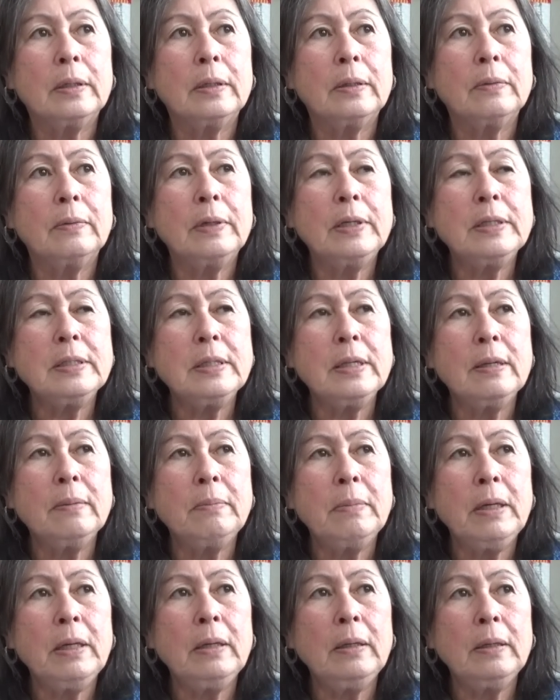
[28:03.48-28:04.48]
what does that
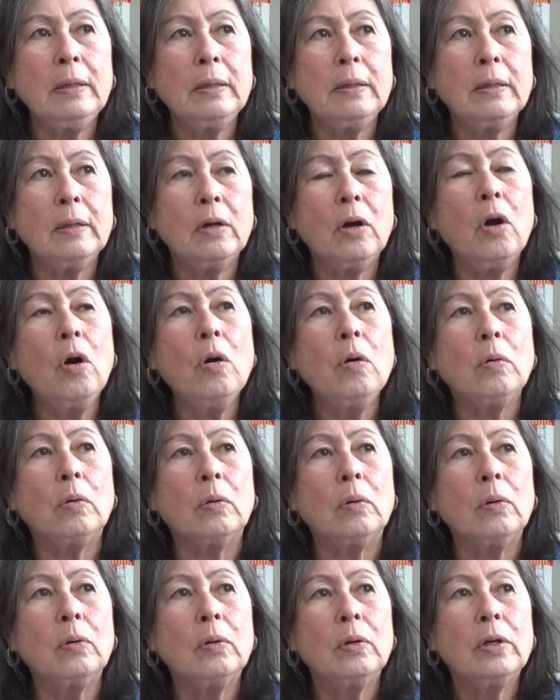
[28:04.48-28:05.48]
mean? Oh,
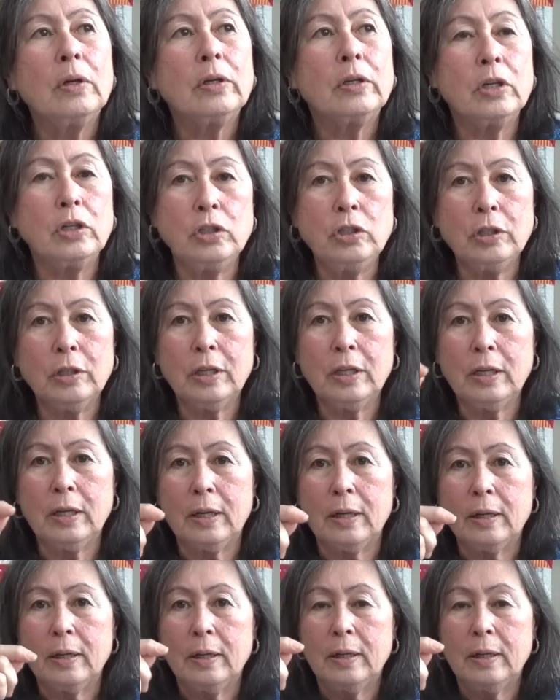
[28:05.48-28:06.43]
because you're gonna